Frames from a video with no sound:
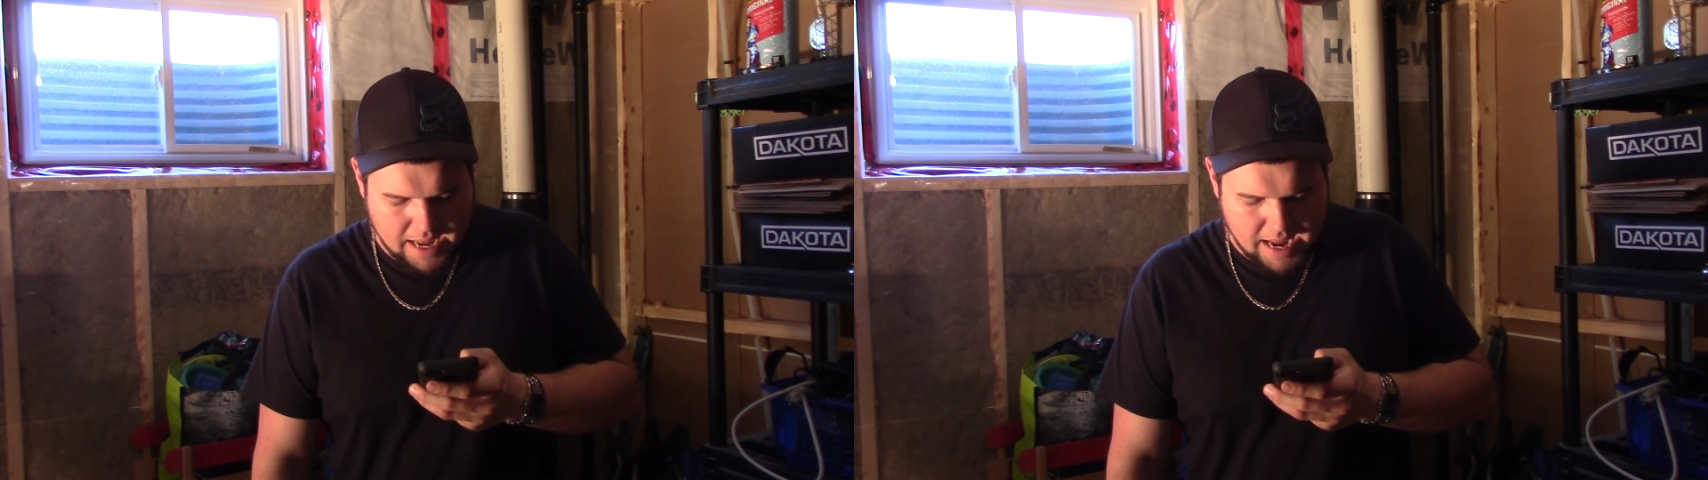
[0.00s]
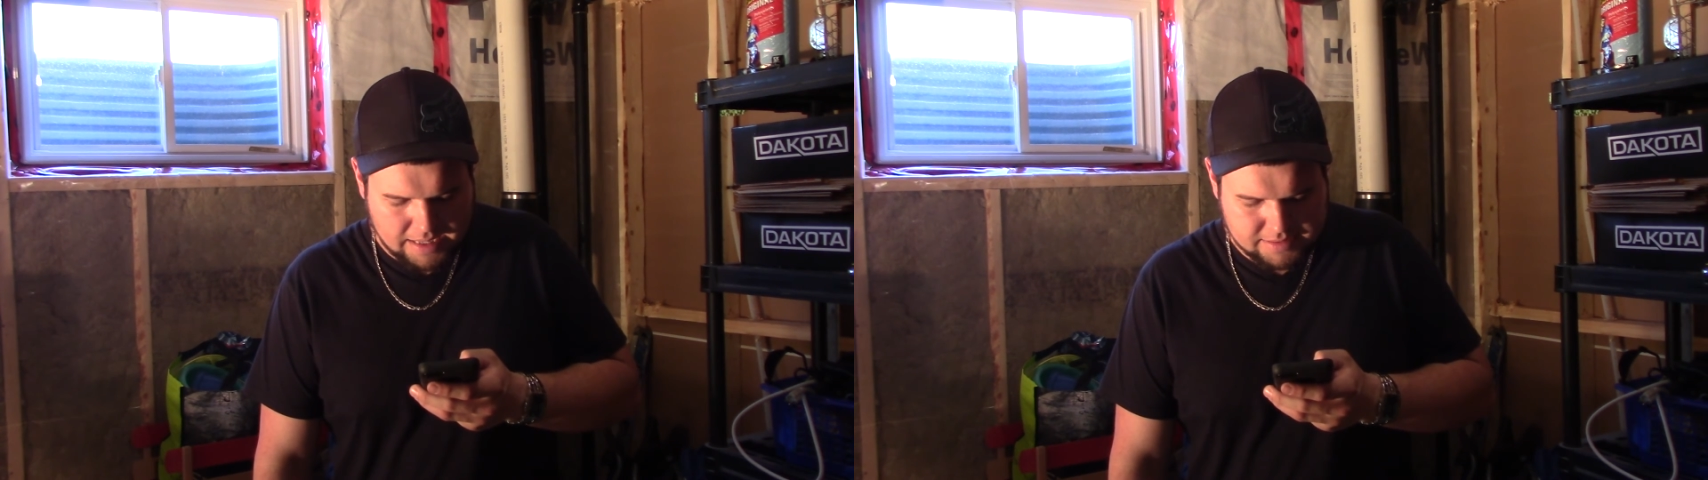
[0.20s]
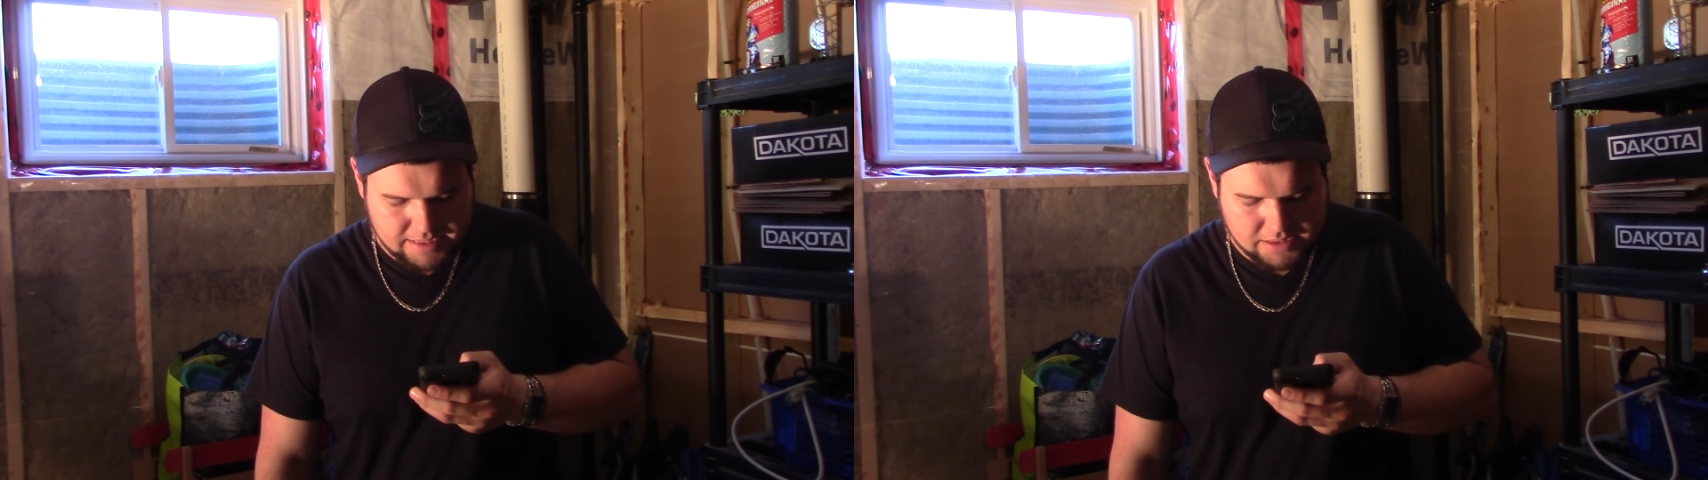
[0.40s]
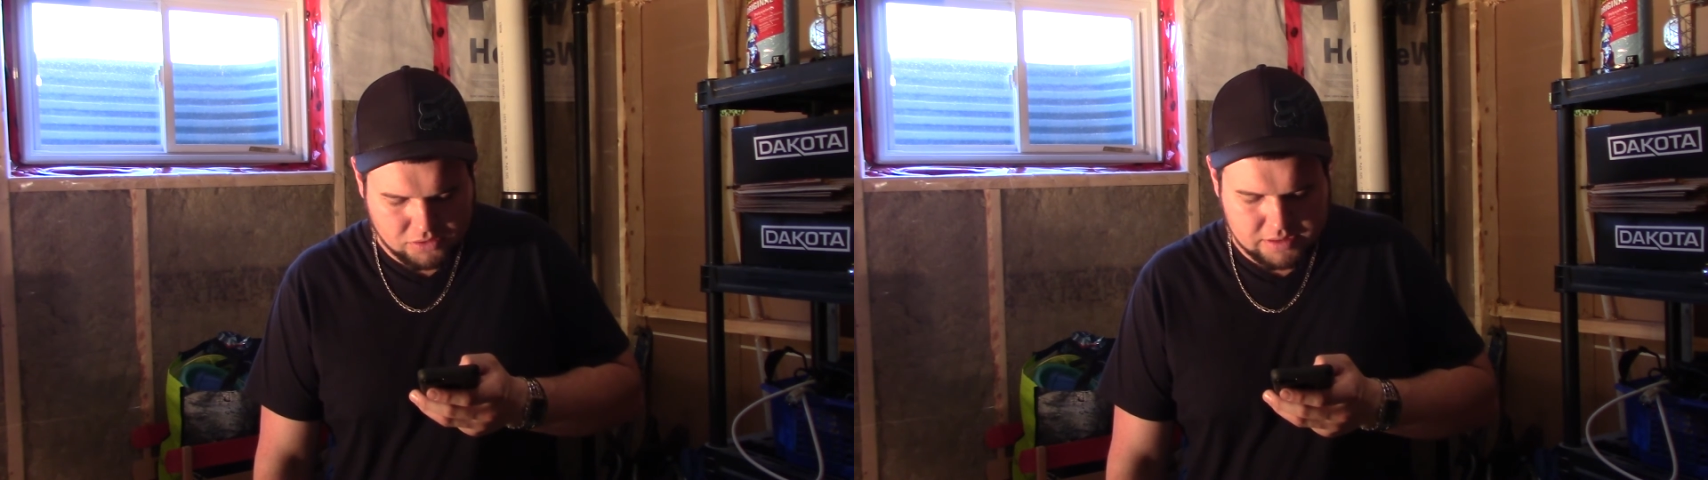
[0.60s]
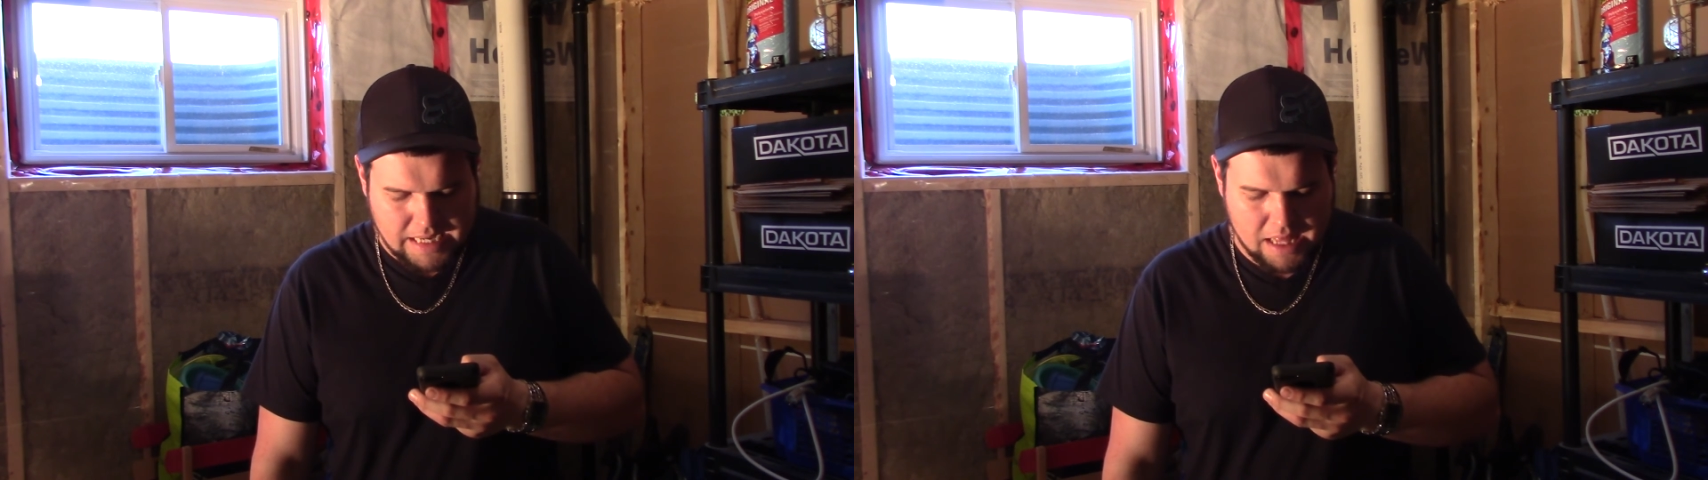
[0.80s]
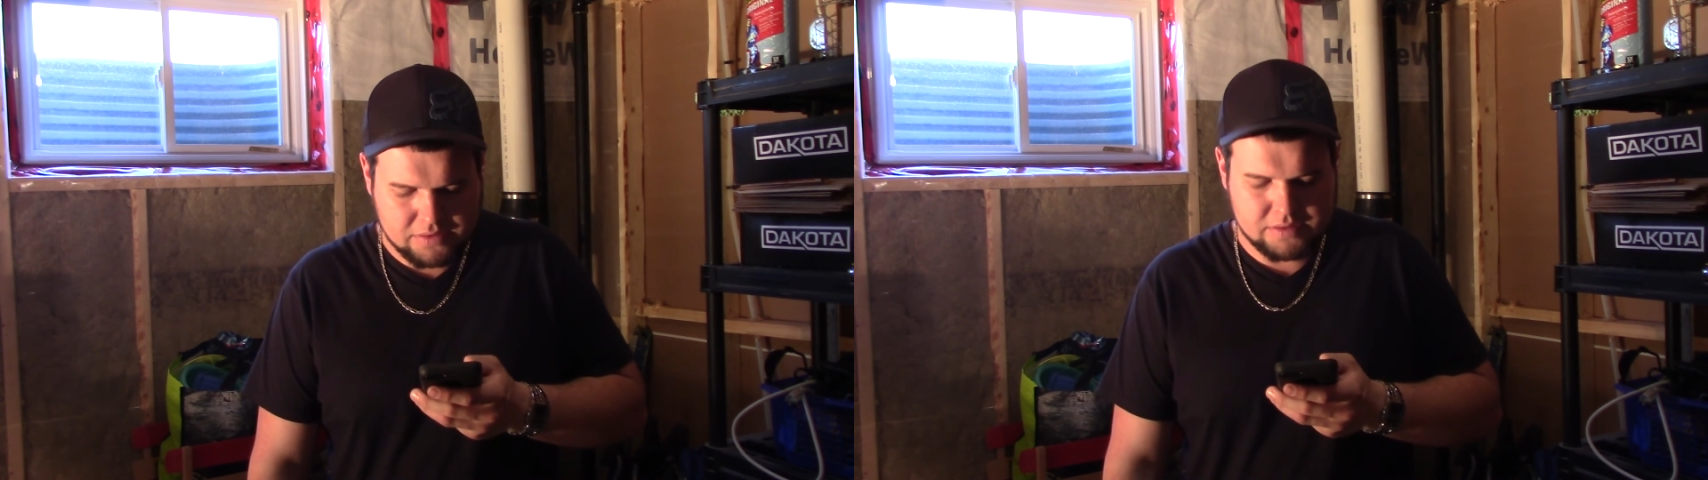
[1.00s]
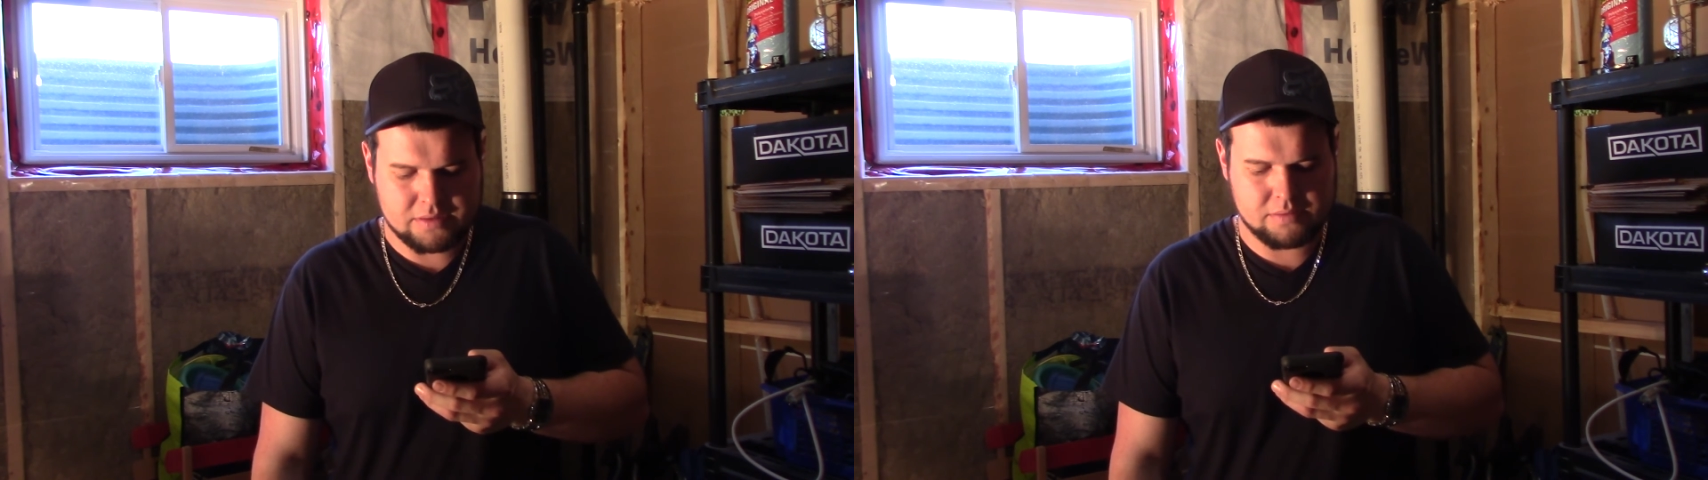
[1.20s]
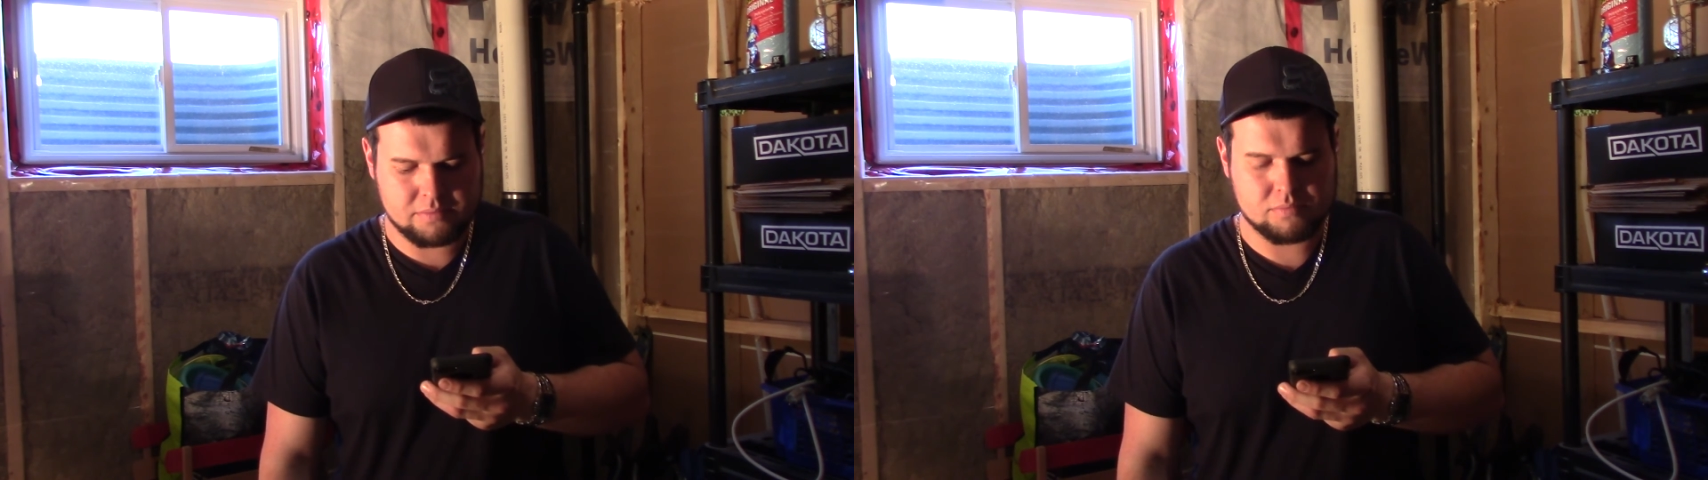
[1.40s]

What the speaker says: accidental deaths,